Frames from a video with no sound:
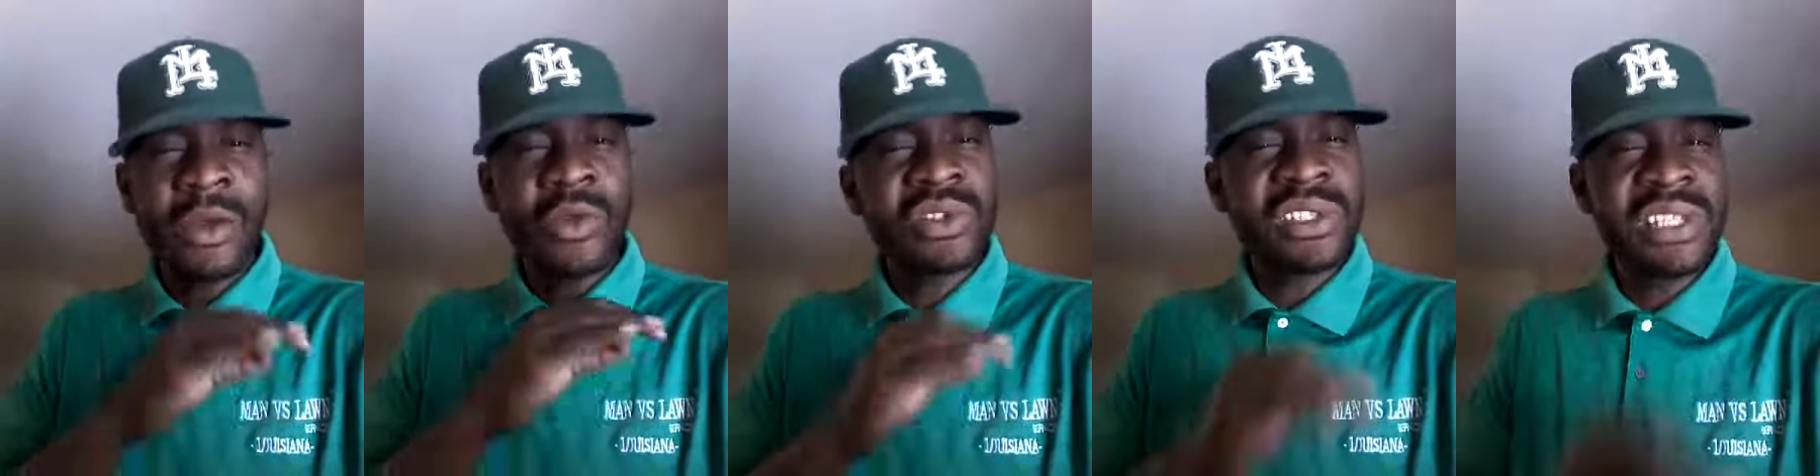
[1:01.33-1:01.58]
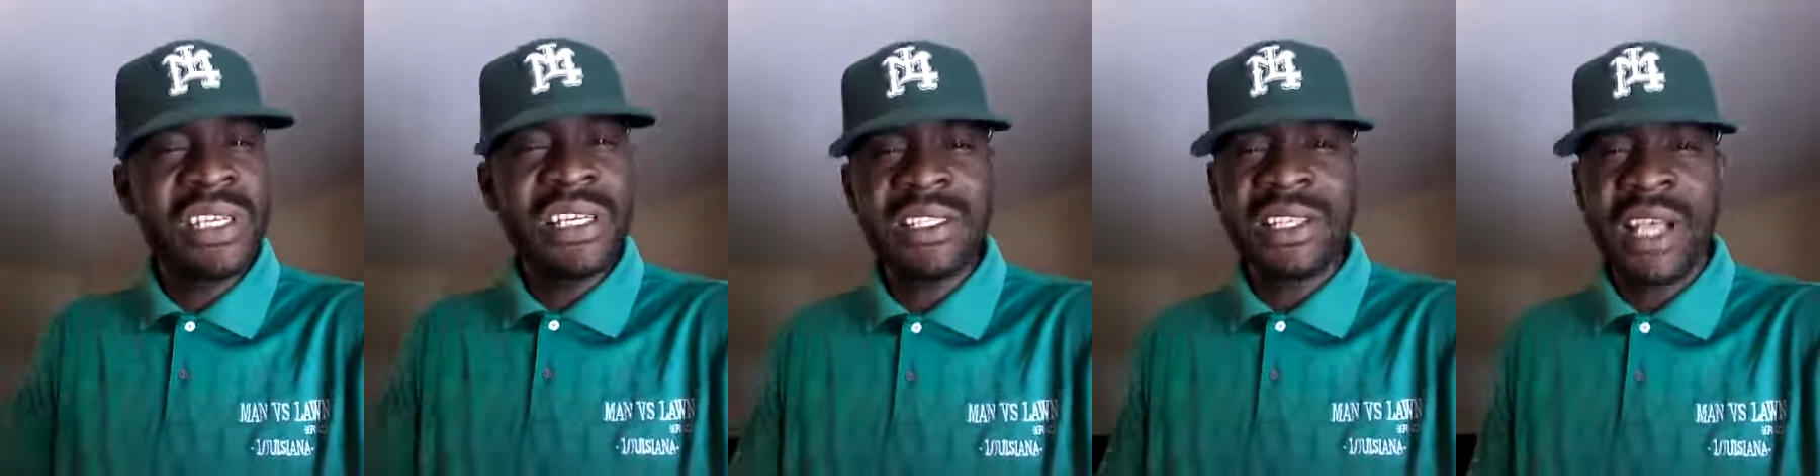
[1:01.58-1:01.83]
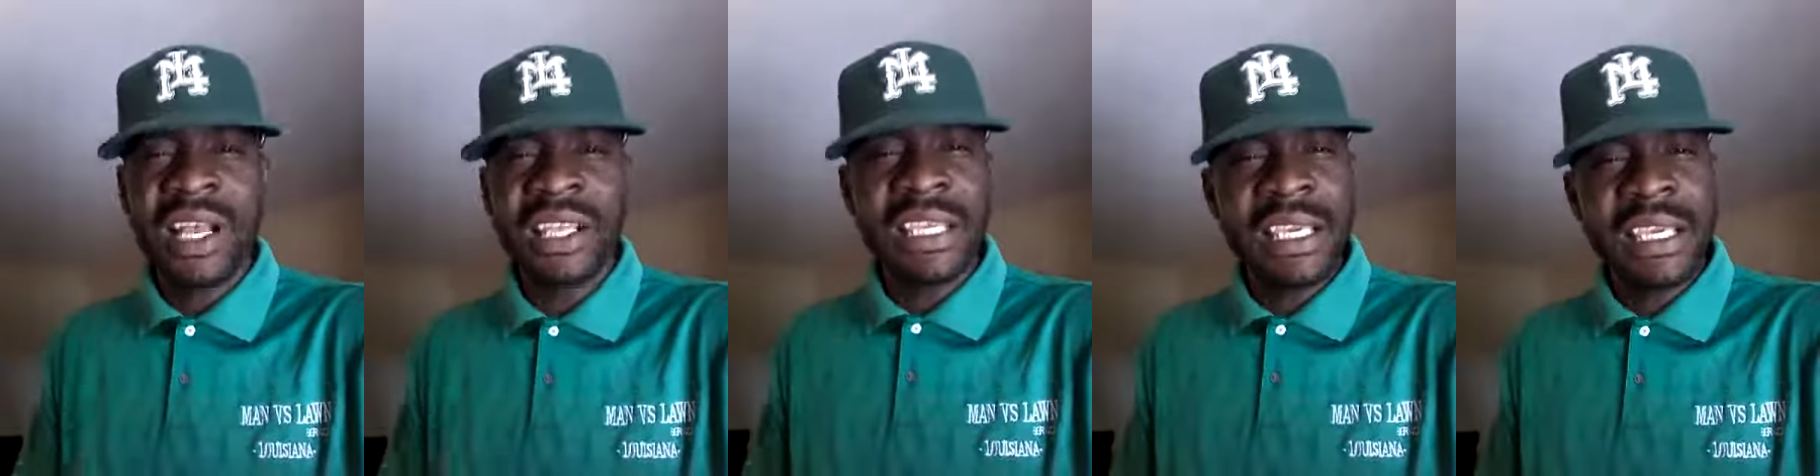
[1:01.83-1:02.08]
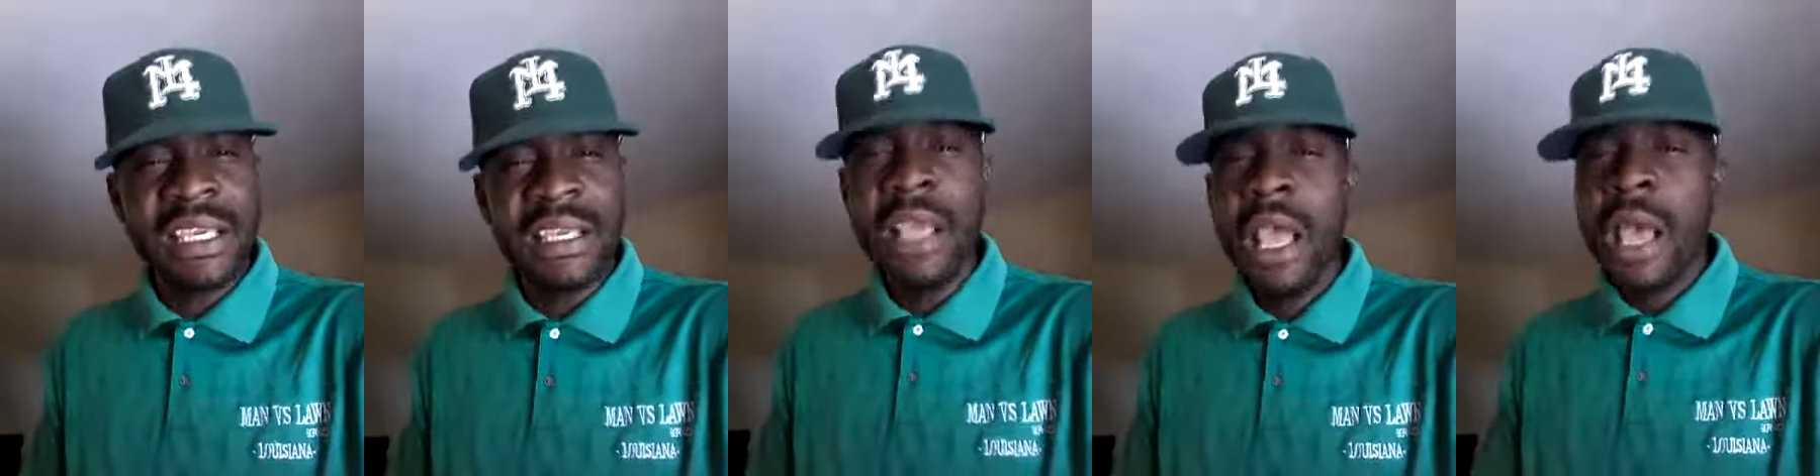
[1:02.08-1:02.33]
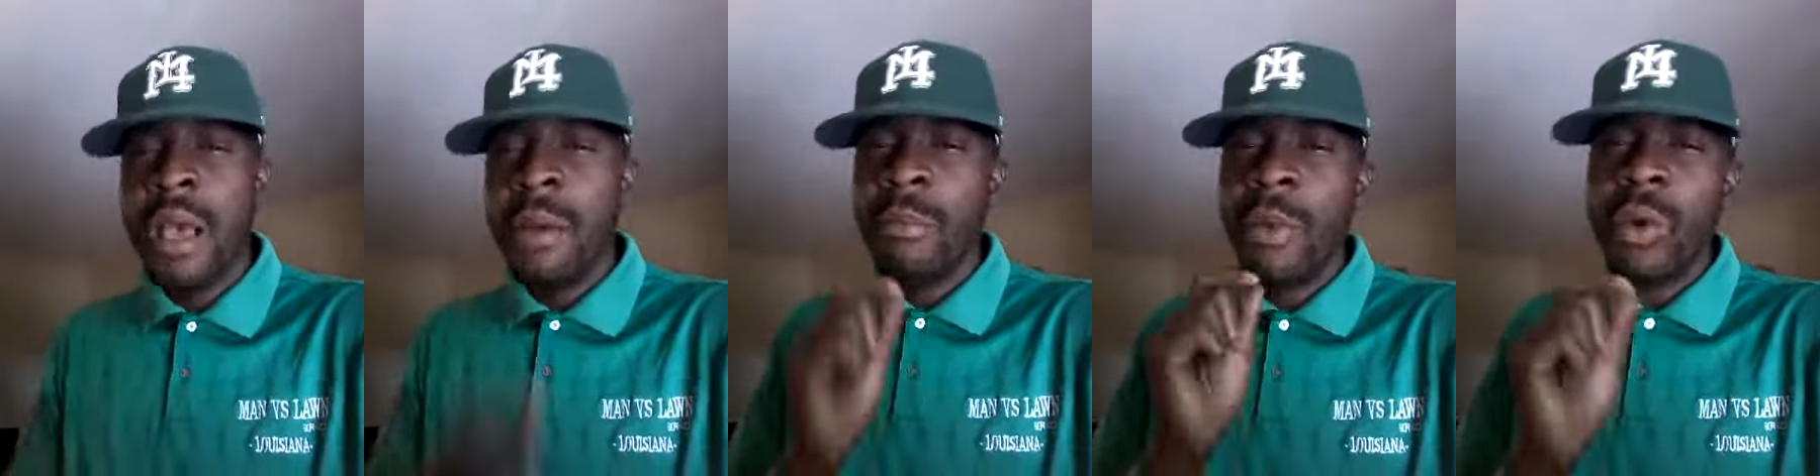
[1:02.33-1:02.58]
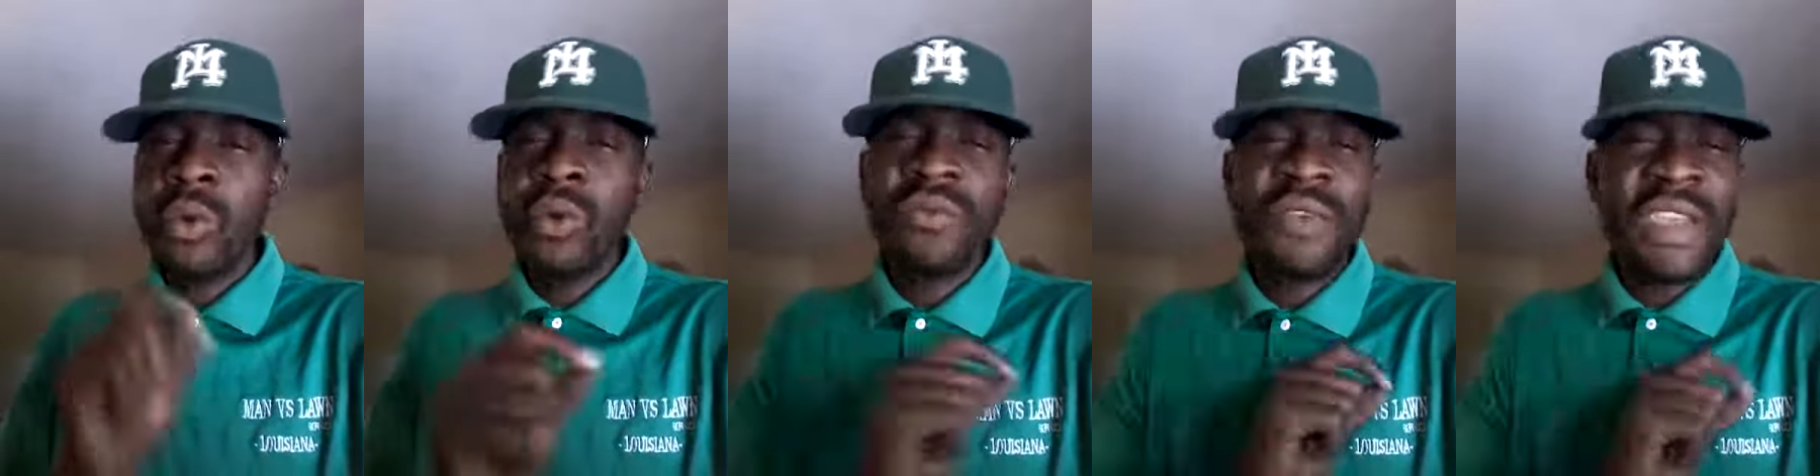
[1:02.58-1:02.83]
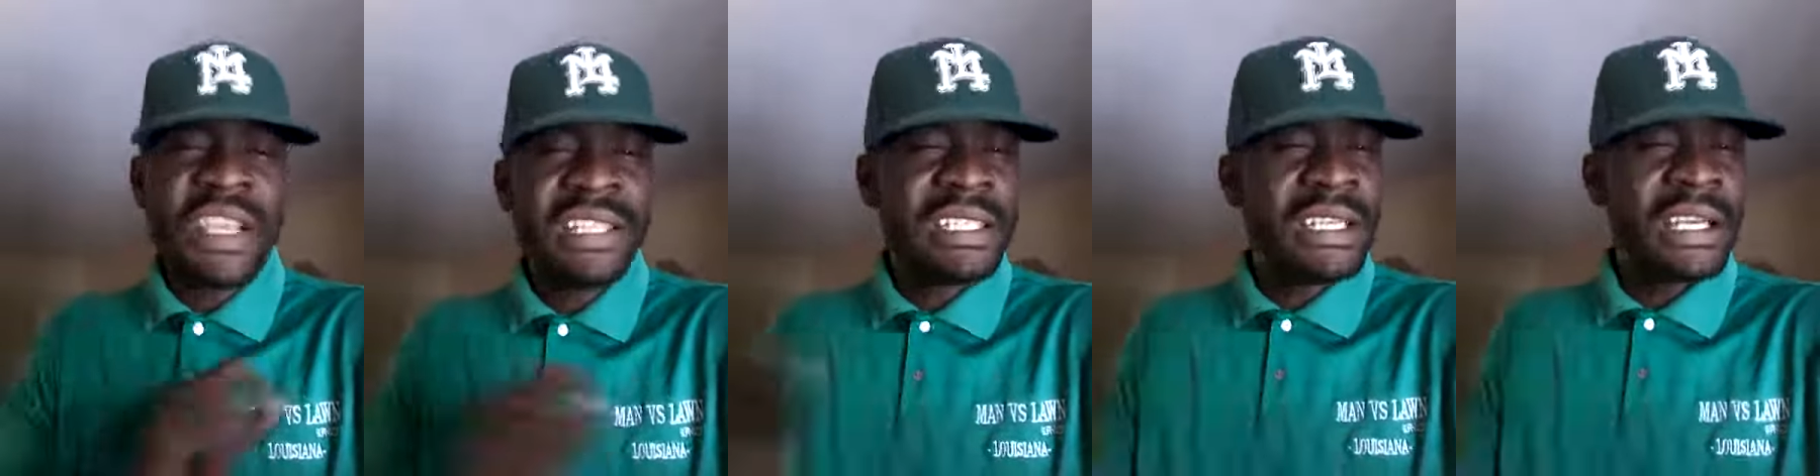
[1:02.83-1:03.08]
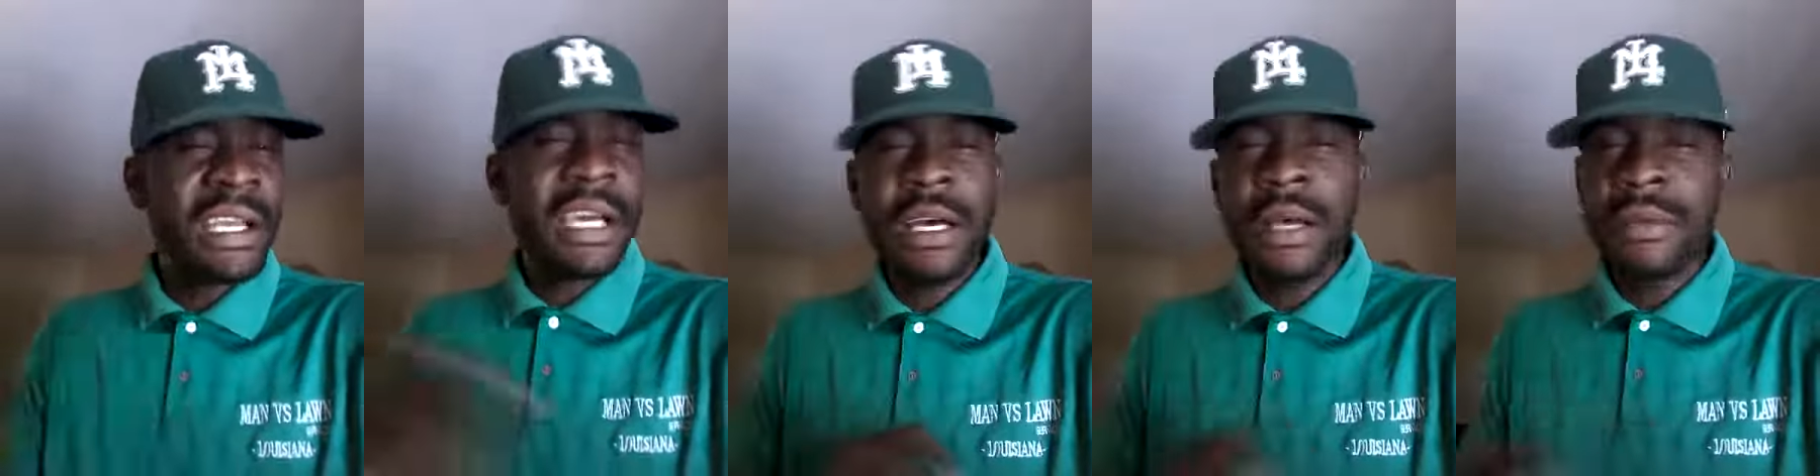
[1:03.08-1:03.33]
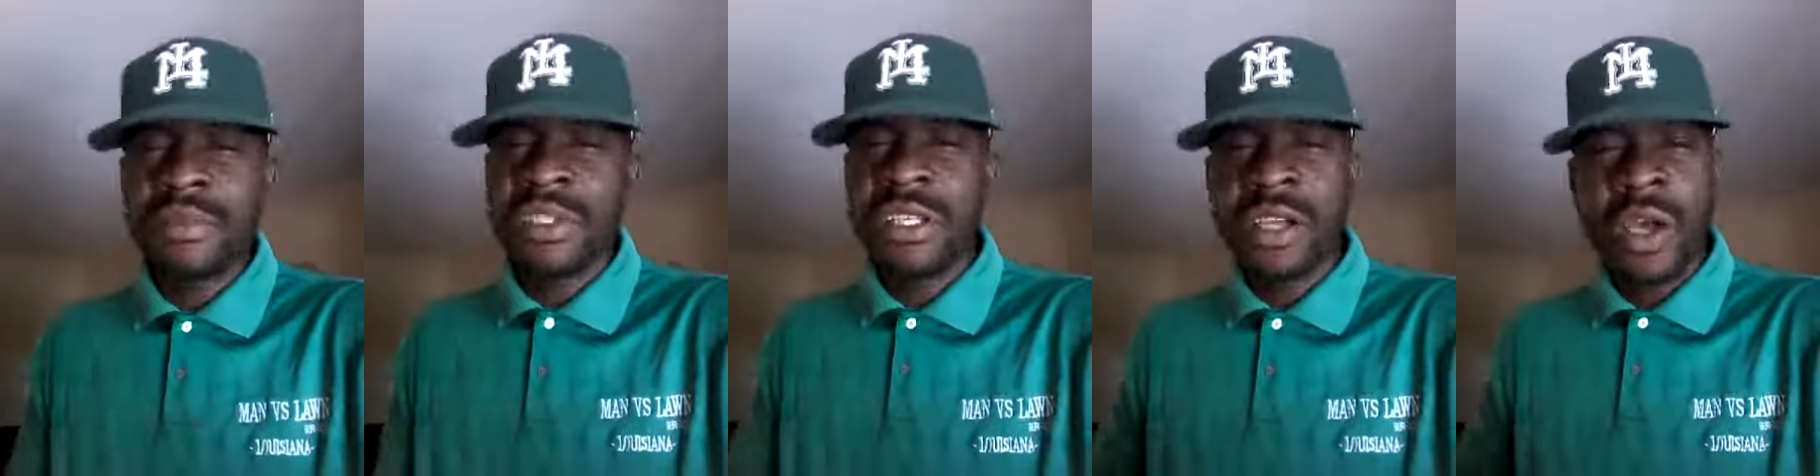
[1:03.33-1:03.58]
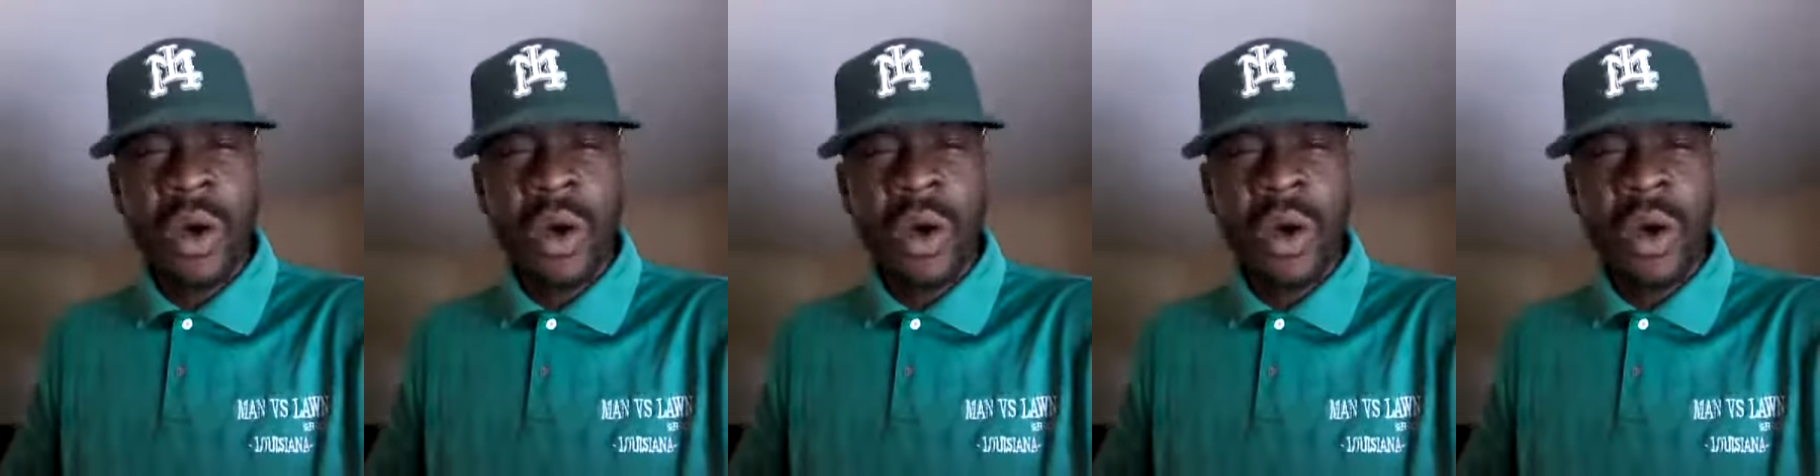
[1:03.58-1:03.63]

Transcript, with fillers: Those things are key. Motivation comes and